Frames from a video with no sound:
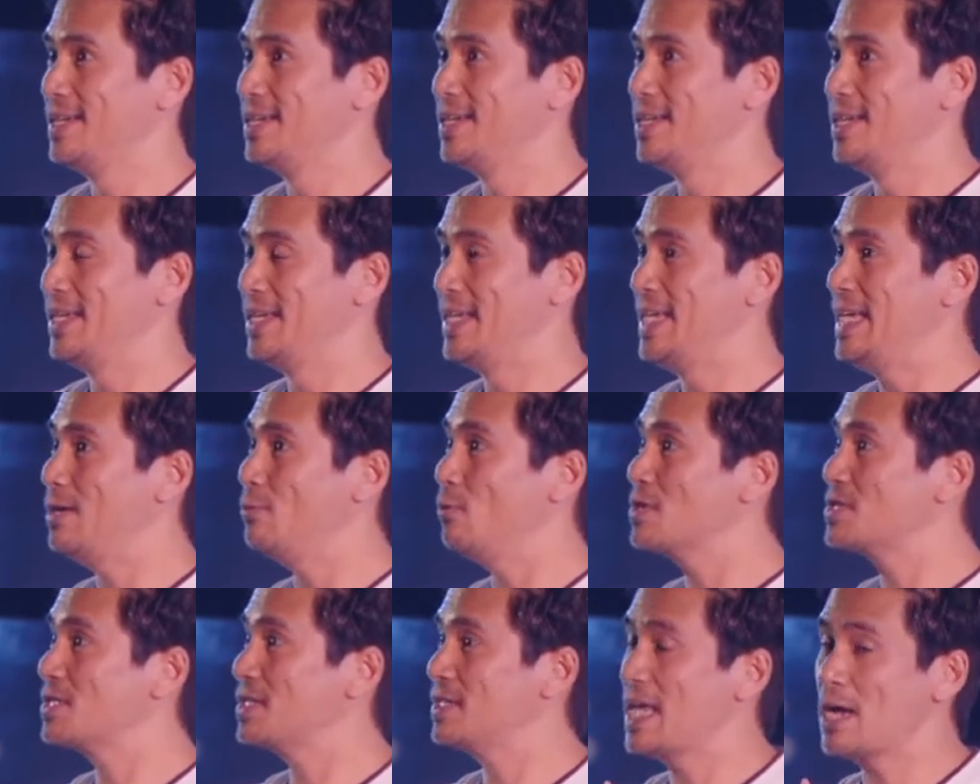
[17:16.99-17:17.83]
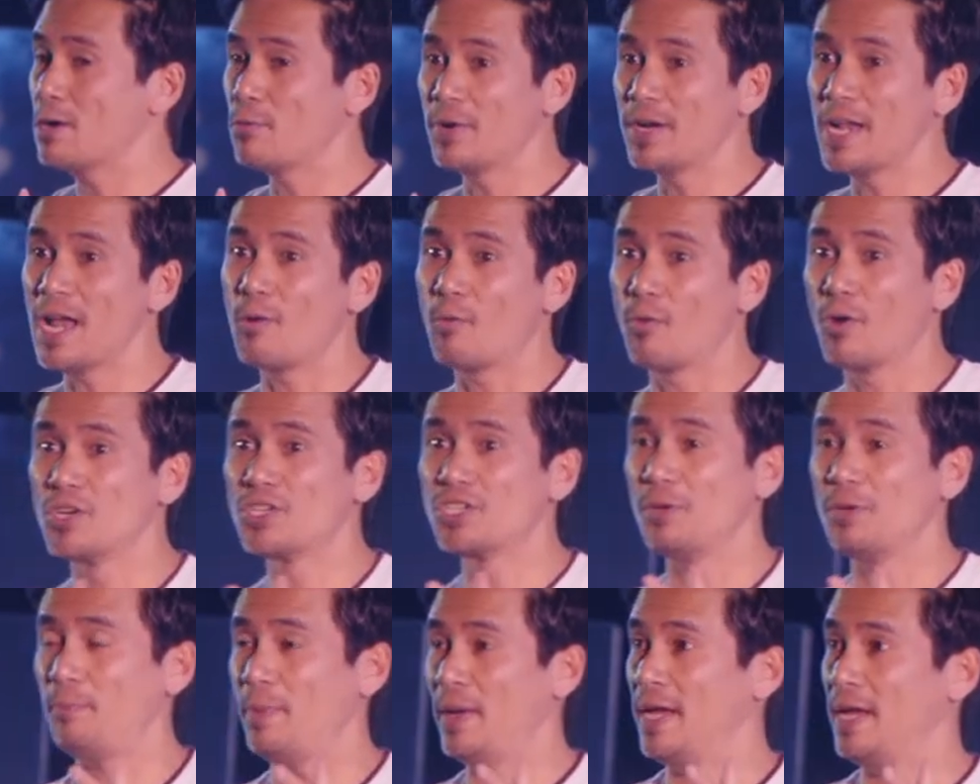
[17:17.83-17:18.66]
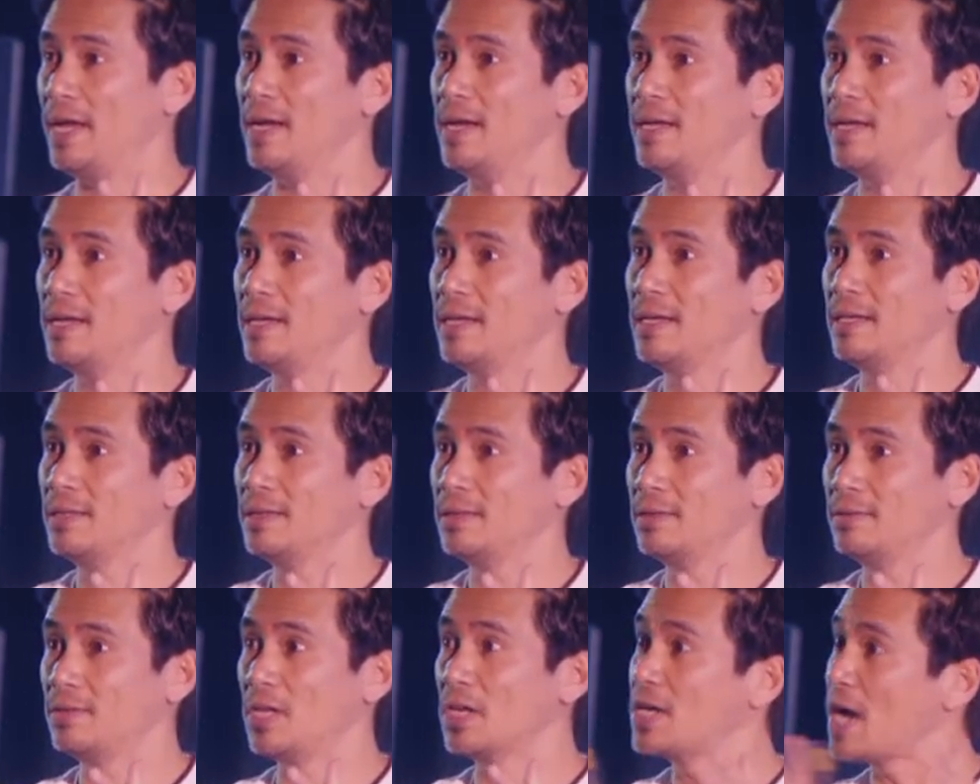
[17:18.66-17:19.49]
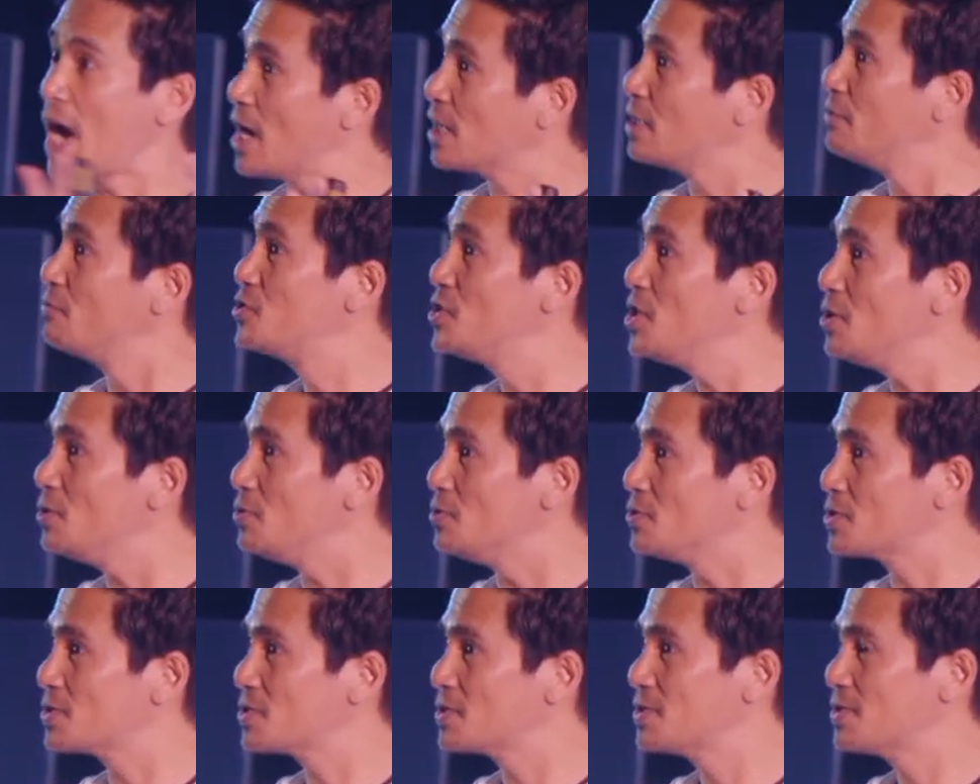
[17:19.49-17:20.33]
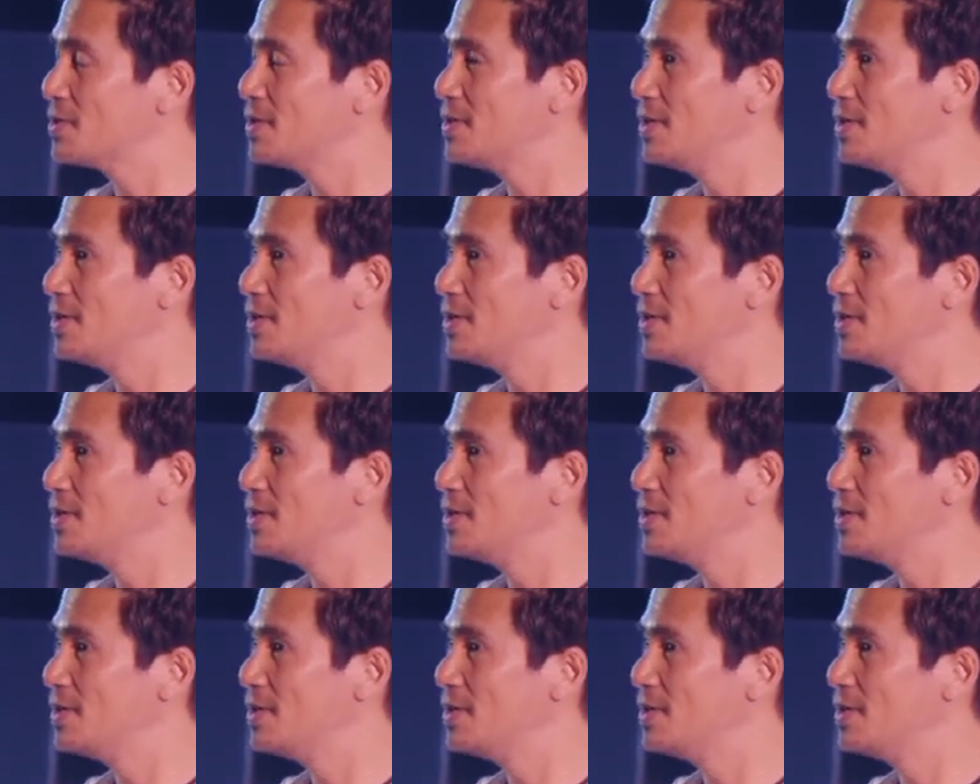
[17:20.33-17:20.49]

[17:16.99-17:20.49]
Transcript: They were not worshiping the God of Jews.